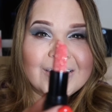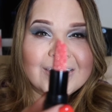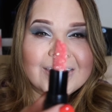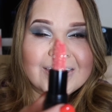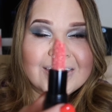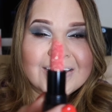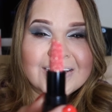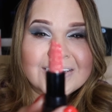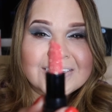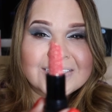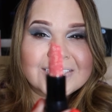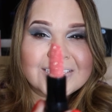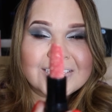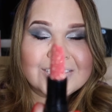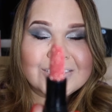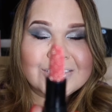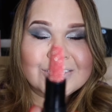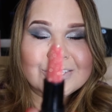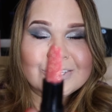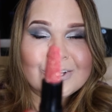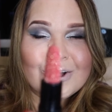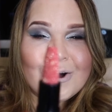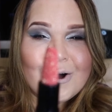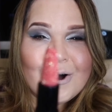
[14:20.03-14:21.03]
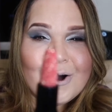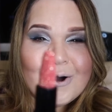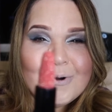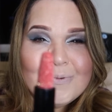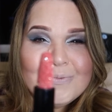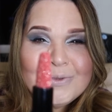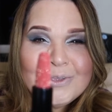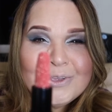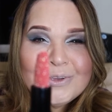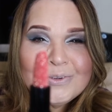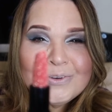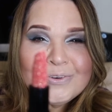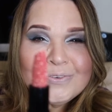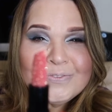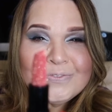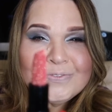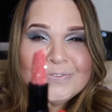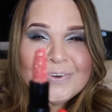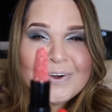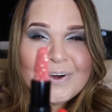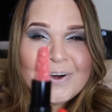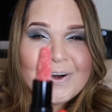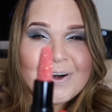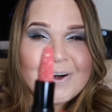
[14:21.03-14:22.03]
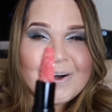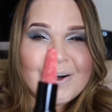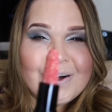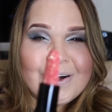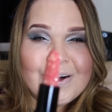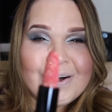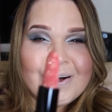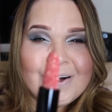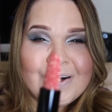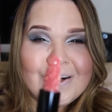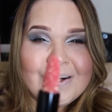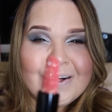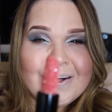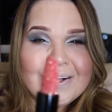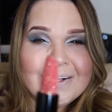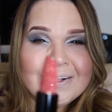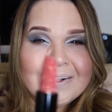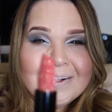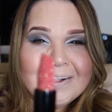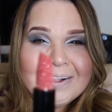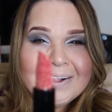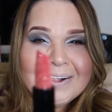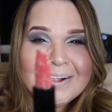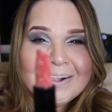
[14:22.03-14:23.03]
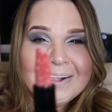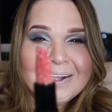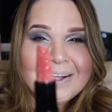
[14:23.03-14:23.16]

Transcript: This is so beautiful. Ah,